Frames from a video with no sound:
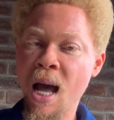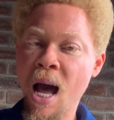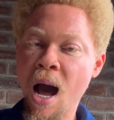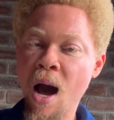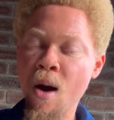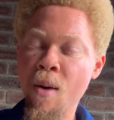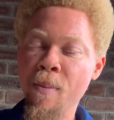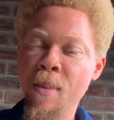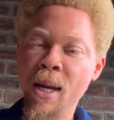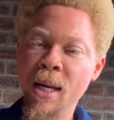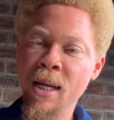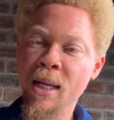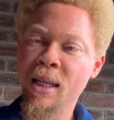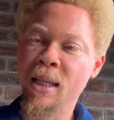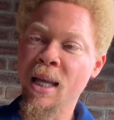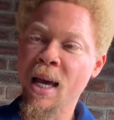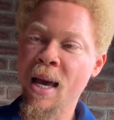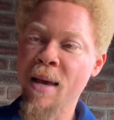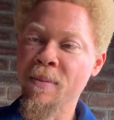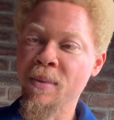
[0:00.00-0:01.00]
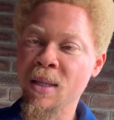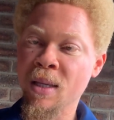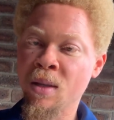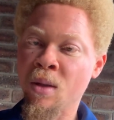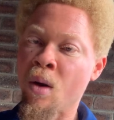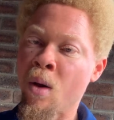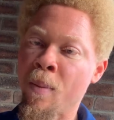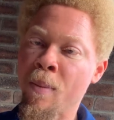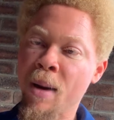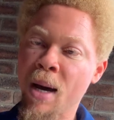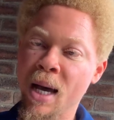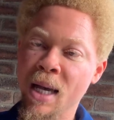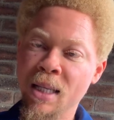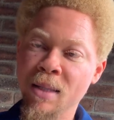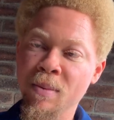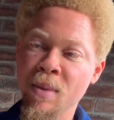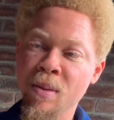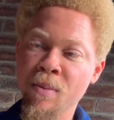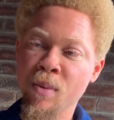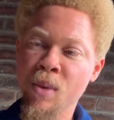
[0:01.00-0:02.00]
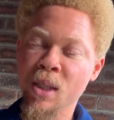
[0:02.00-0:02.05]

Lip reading: how many times the number has been